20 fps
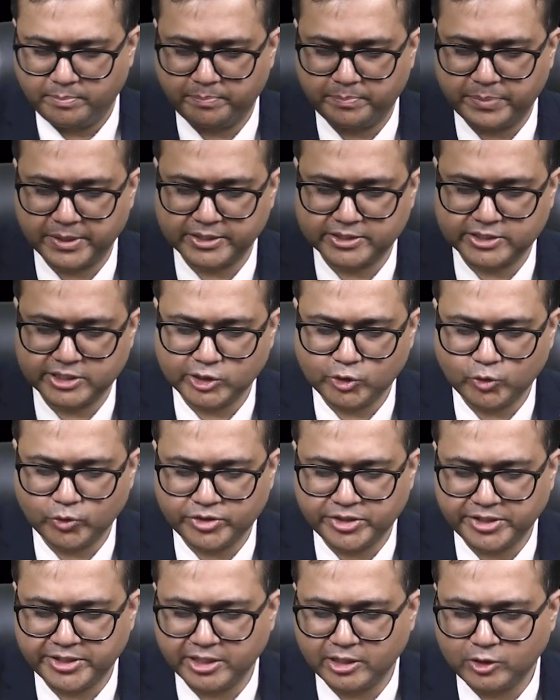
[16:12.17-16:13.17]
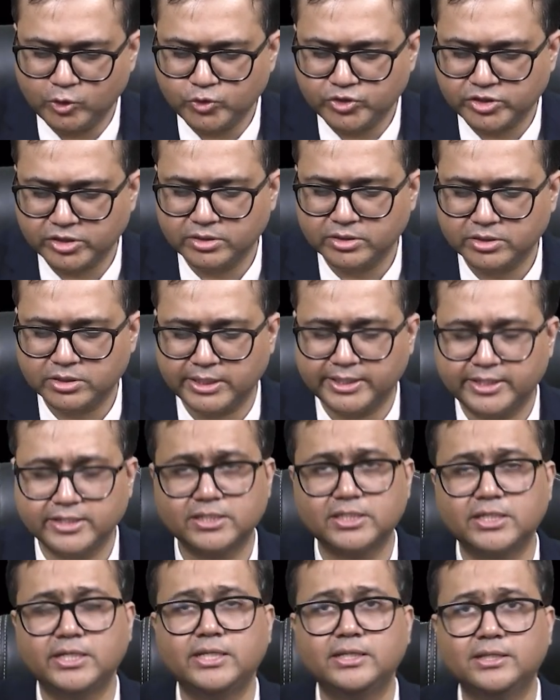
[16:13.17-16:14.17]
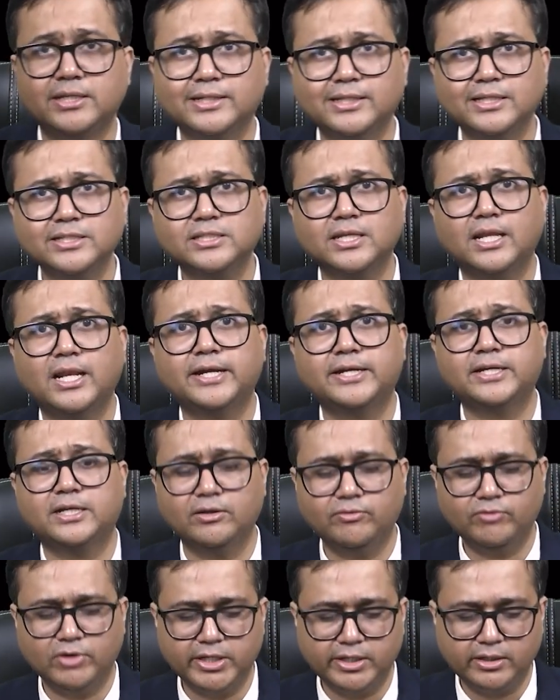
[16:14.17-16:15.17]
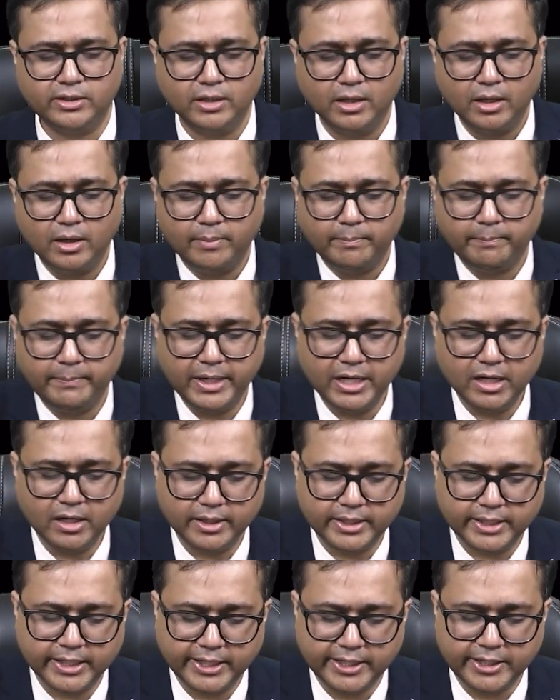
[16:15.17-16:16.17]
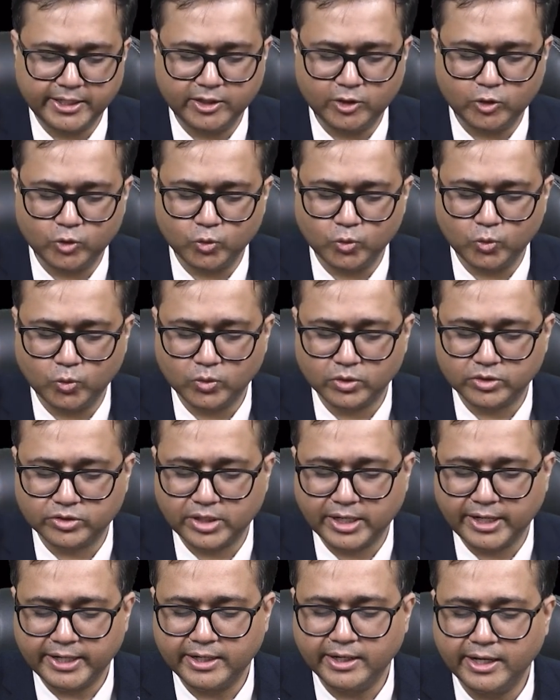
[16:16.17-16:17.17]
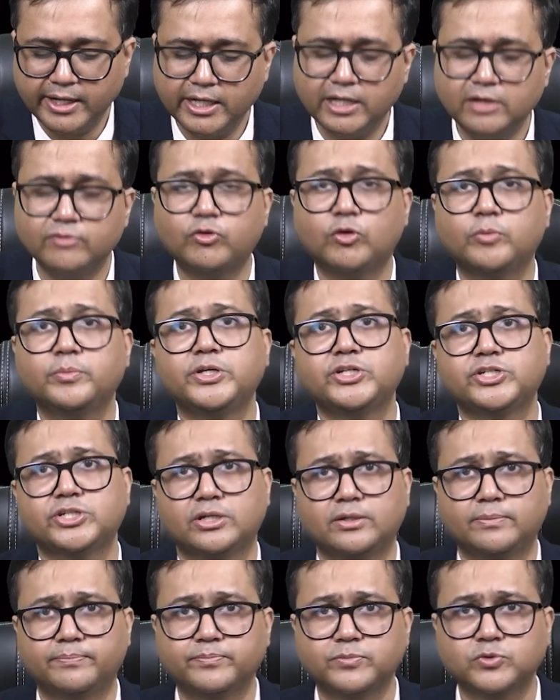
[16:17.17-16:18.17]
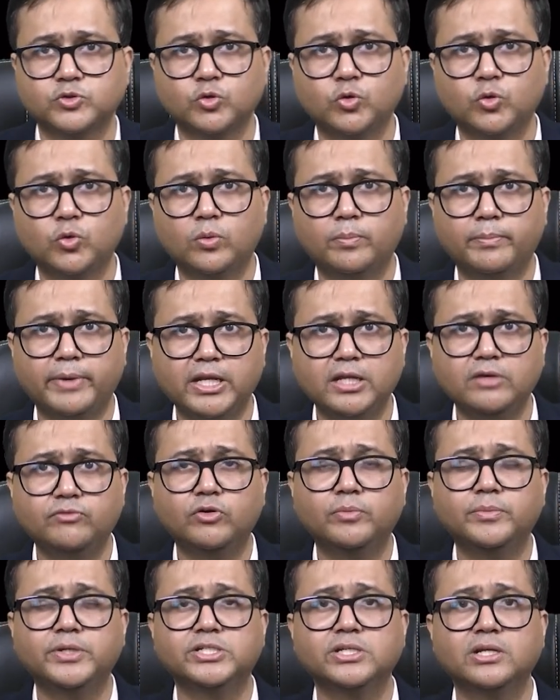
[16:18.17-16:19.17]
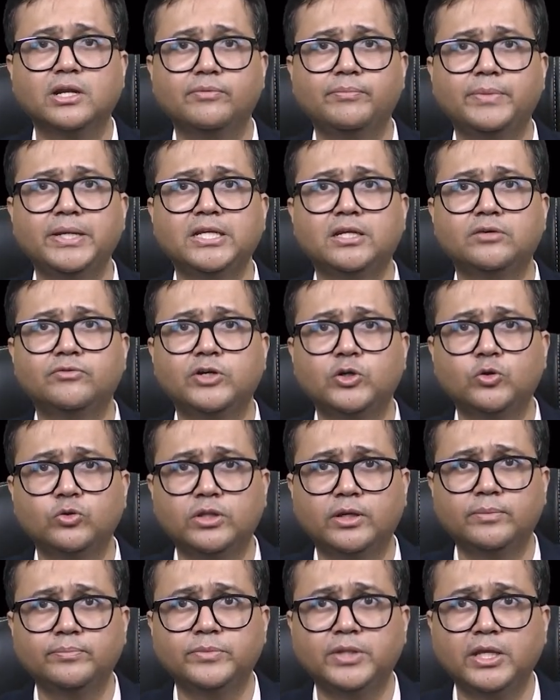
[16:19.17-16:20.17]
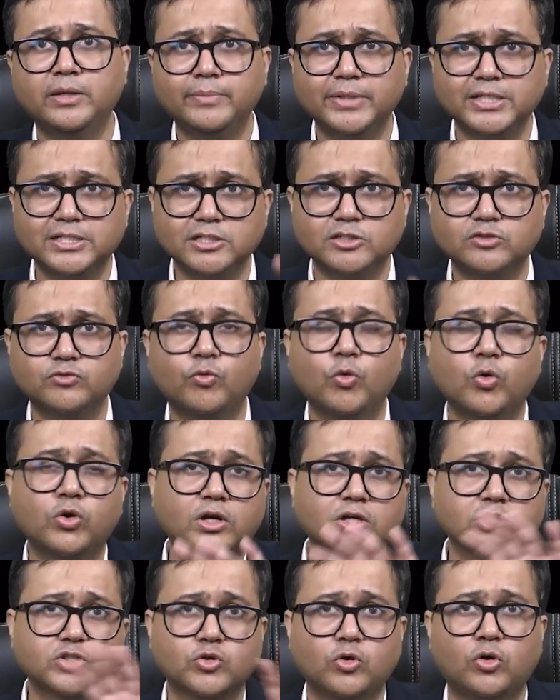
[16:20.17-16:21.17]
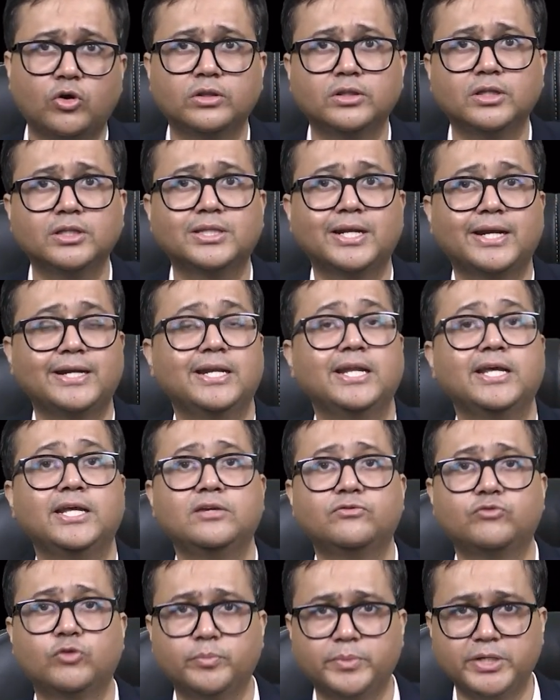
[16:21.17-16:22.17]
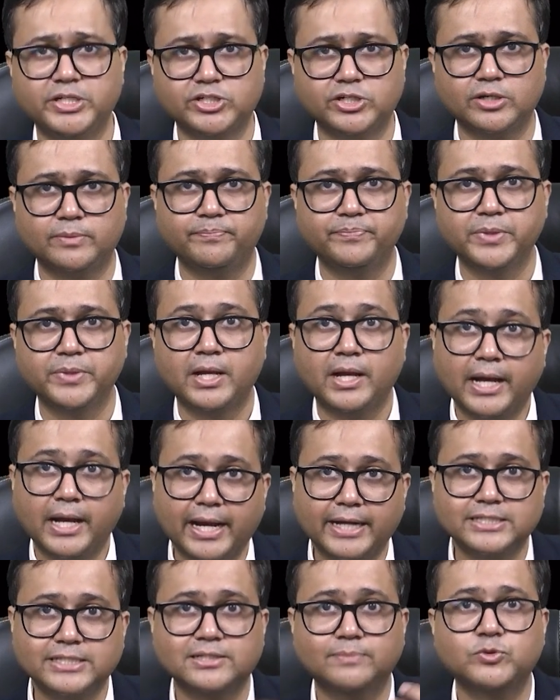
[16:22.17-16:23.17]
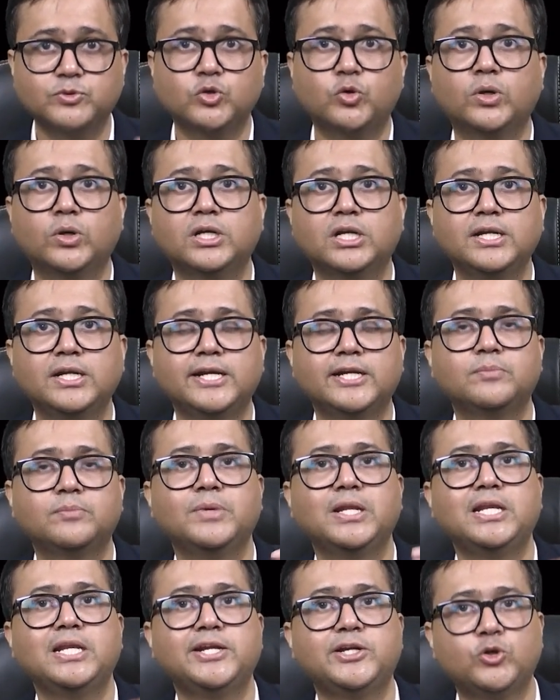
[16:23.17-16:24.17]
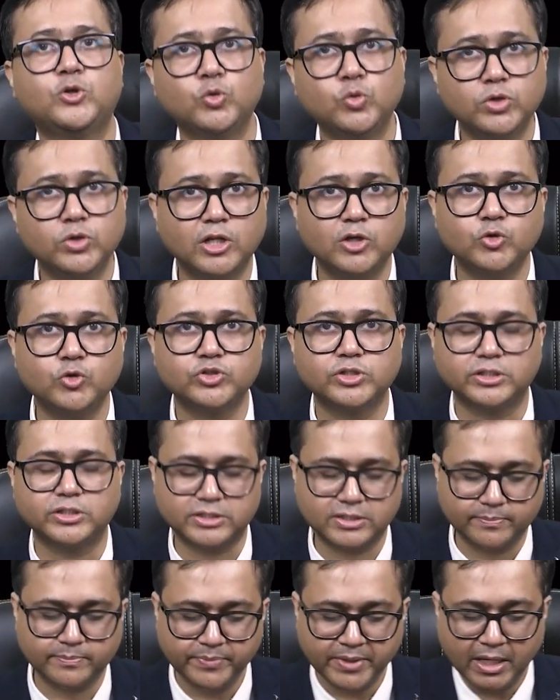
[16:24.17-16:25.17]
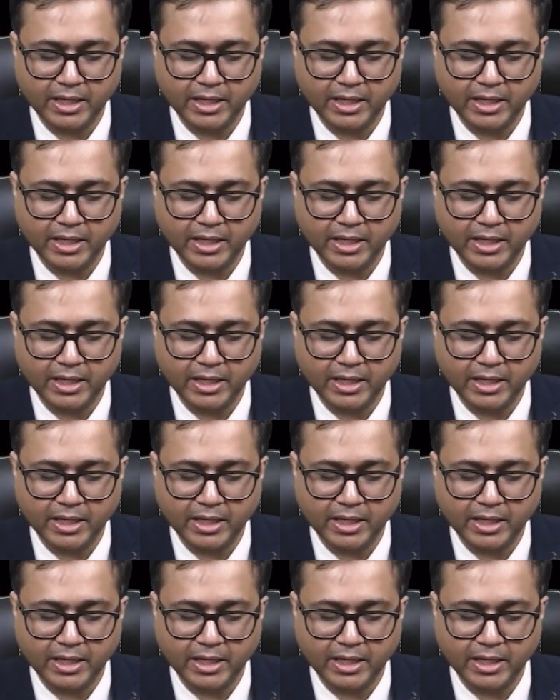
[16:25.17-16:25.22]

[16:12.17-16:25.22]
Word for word: persecutory delusions, it is seen that they selectively may attend to threatening information. So many information have been given to them, they may just focus on the threatening information and subsequently it may lead to delusions.